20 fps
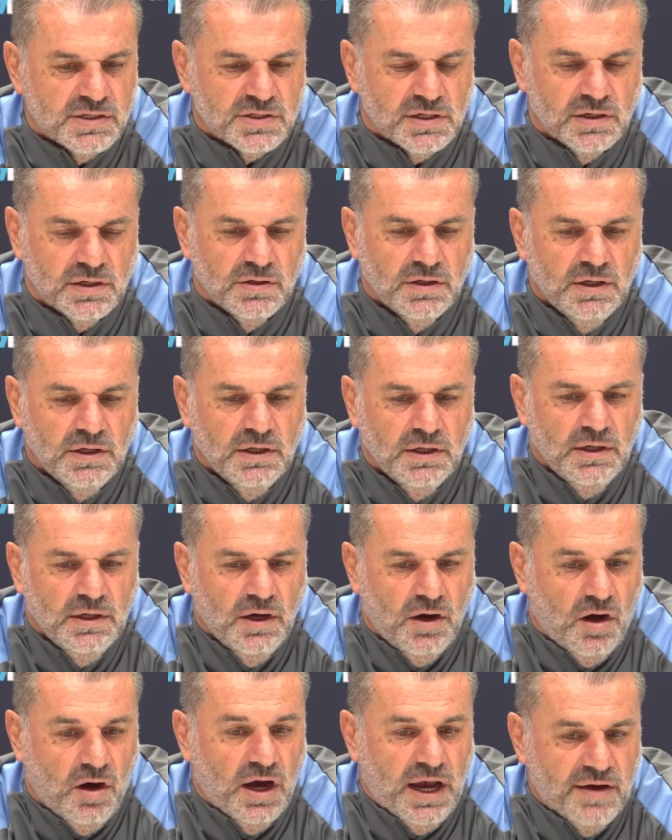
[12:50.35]
So
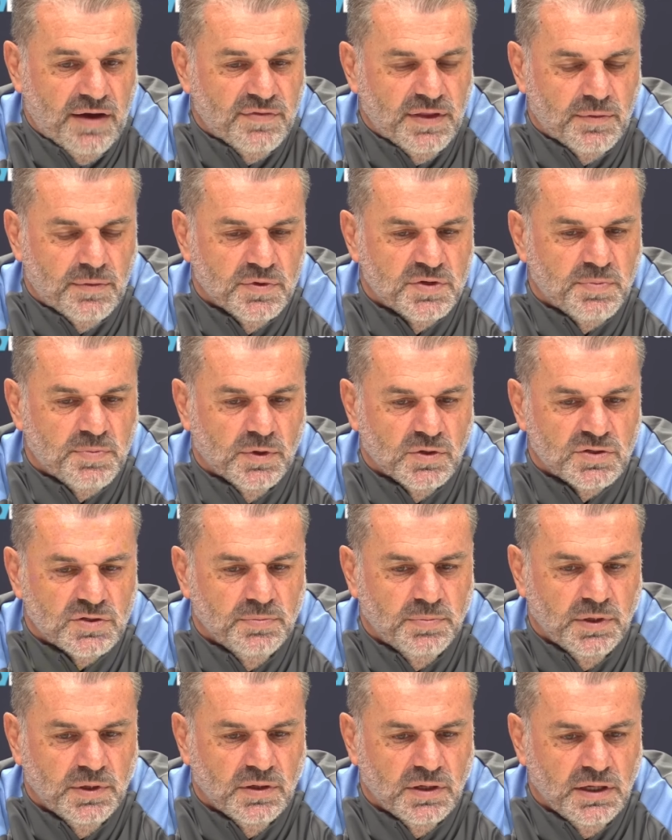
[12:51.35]
I have that
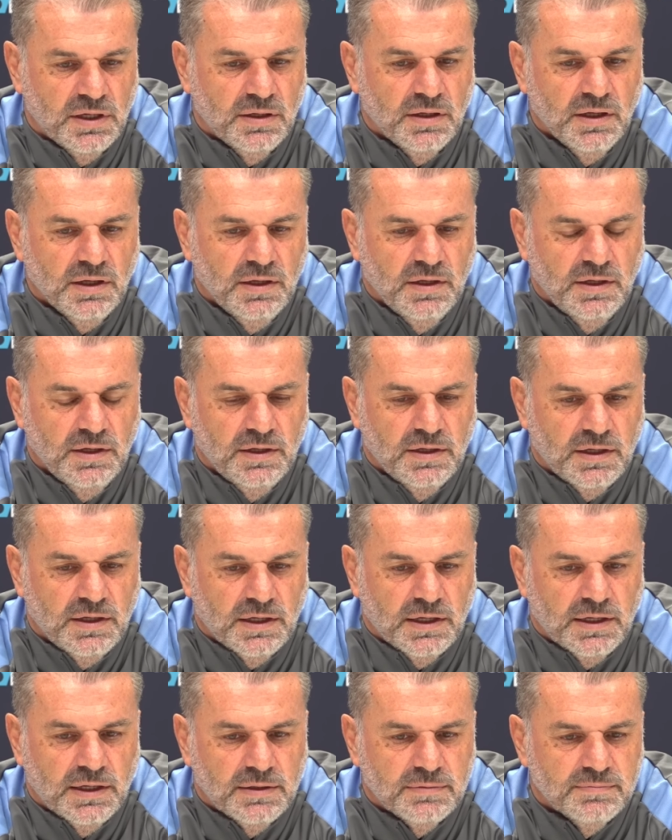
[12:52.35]
responsibility,
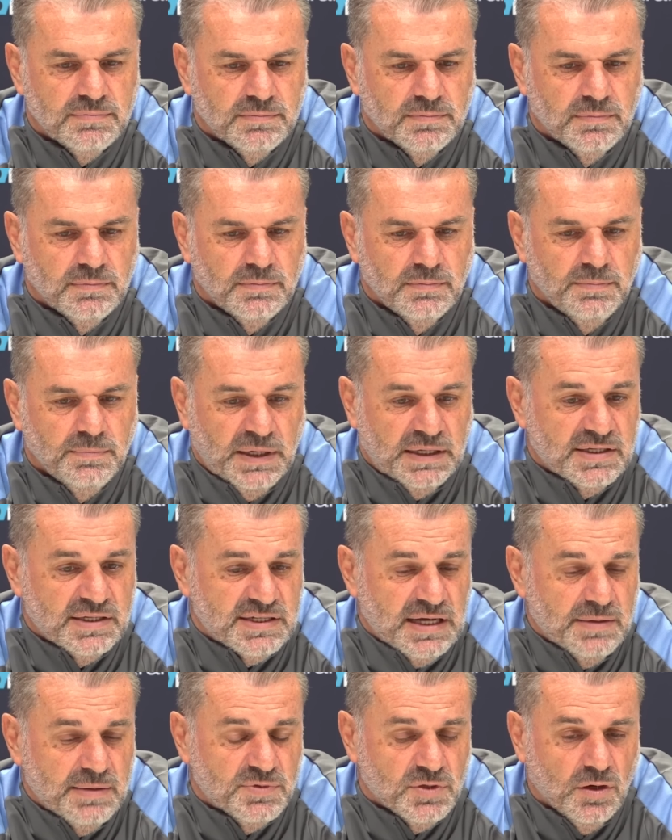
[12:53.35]
but at the
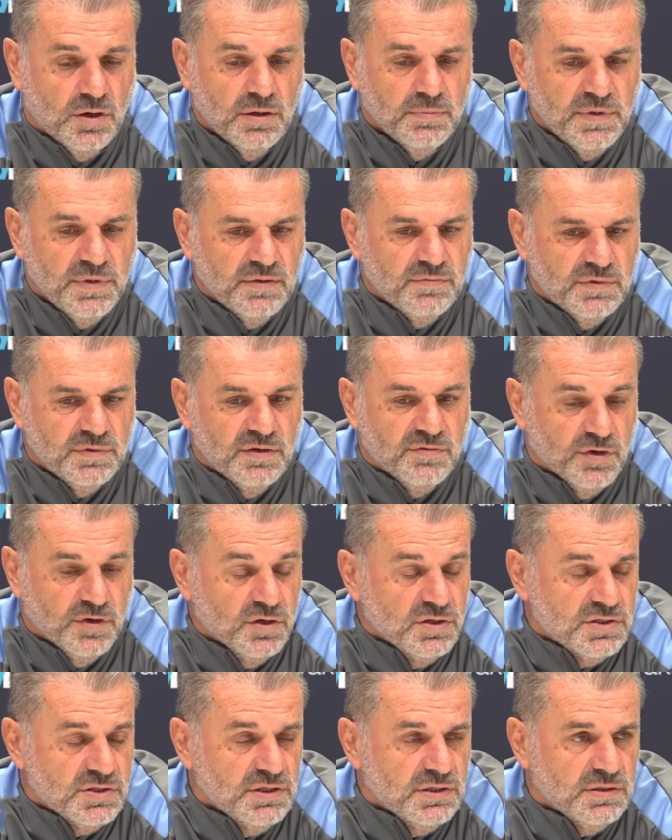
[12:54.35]
same time, they've
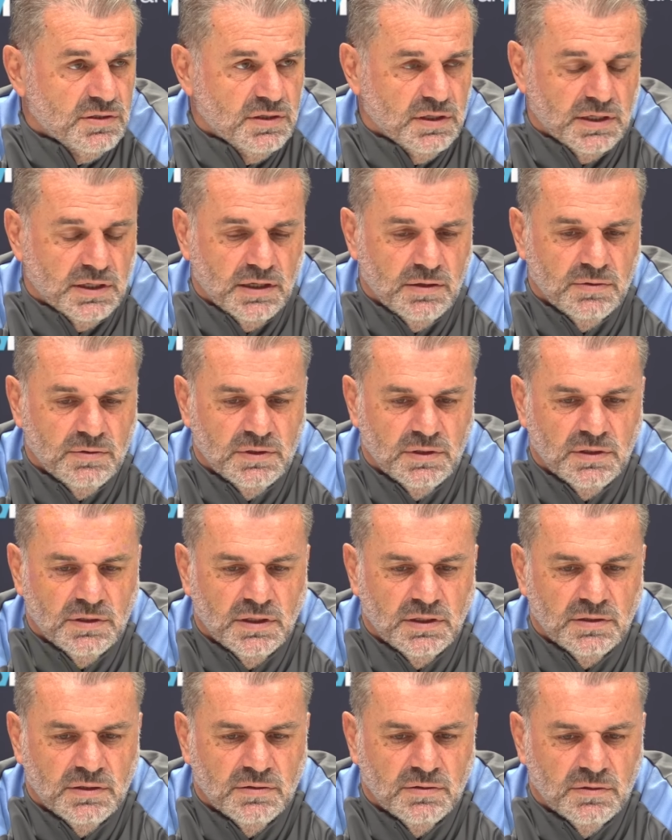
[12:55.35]
earned it, you know,
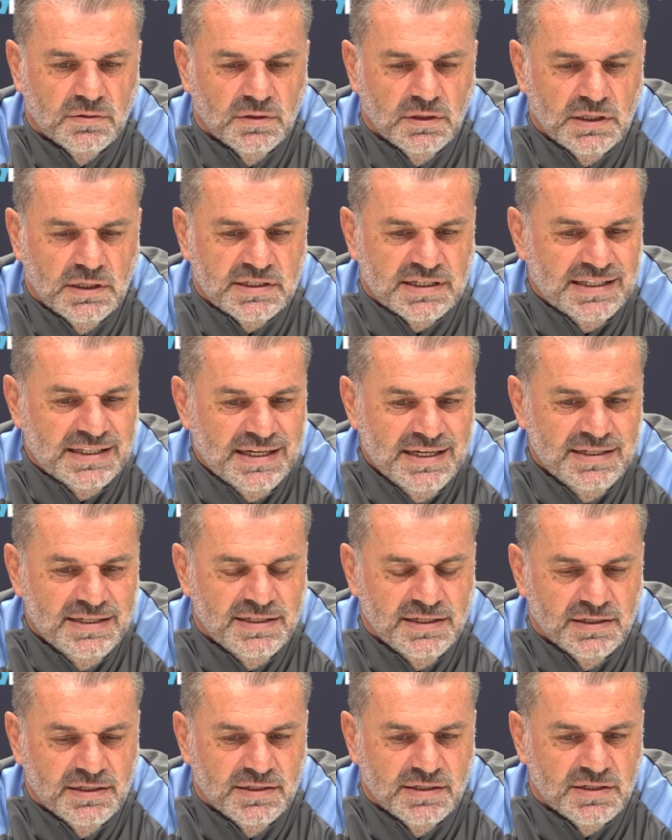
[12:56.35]
and it's an
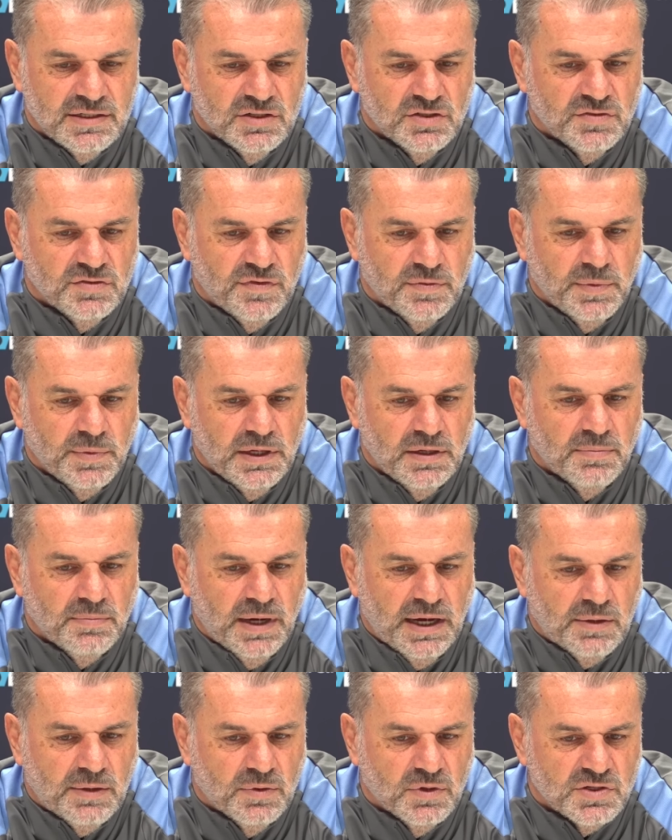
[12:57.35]
easier decision for me to
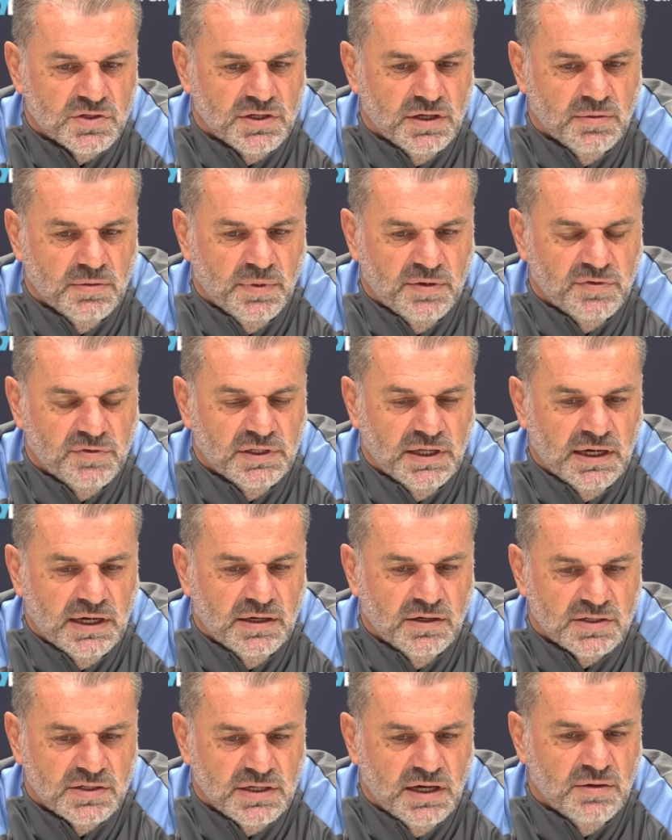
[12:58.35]
make when I see them every day
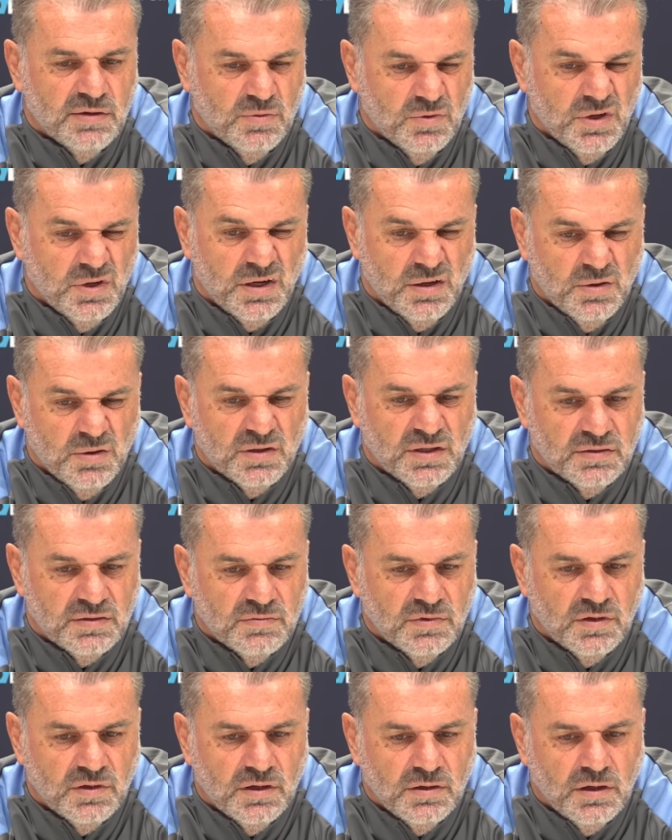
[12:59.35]
and I say, well, you know what,
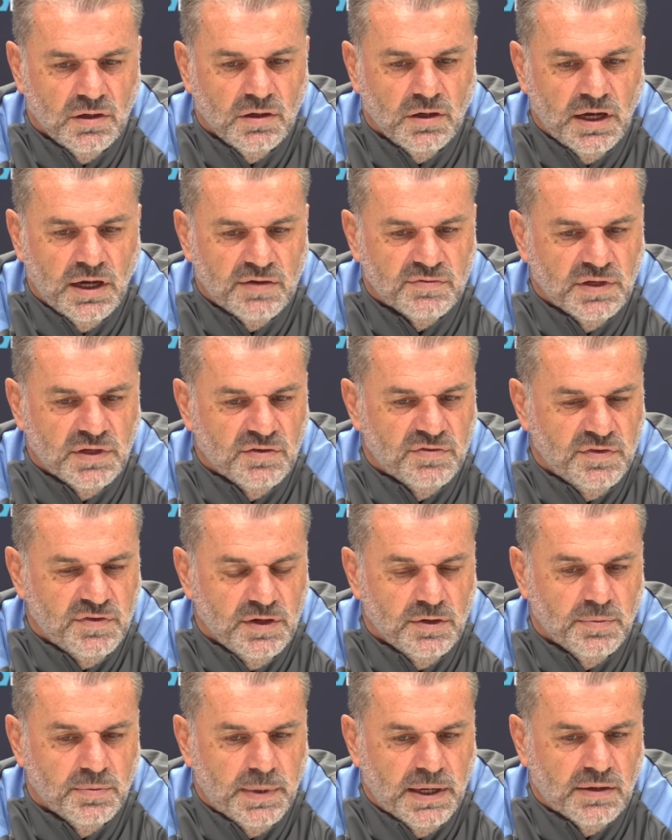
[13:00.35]
I have no
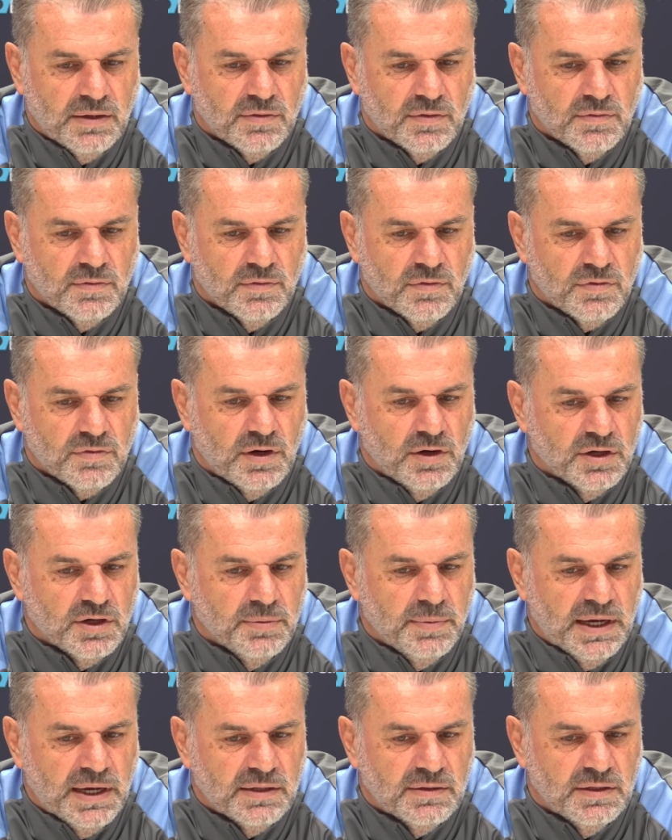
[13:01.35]
fear about throwing
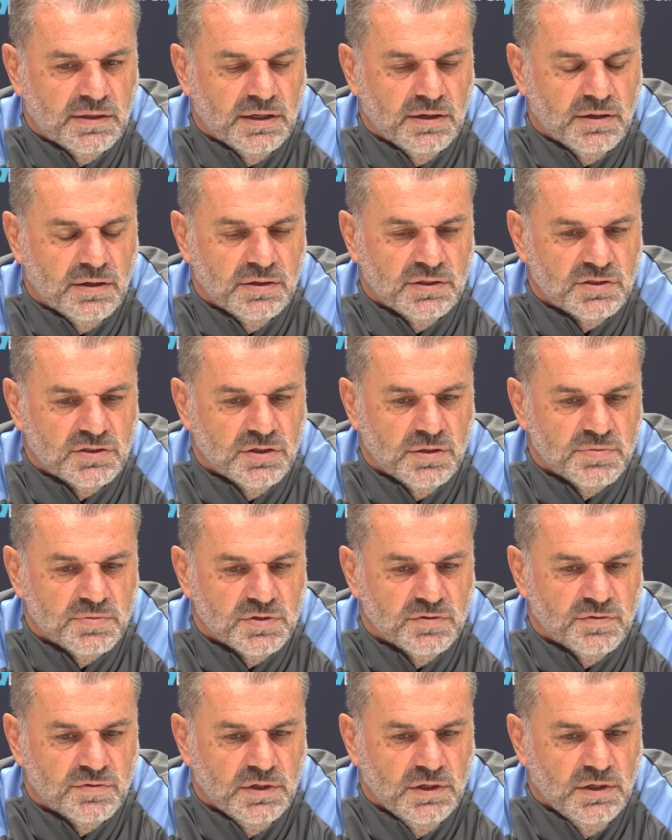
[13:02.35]
them out there in terms of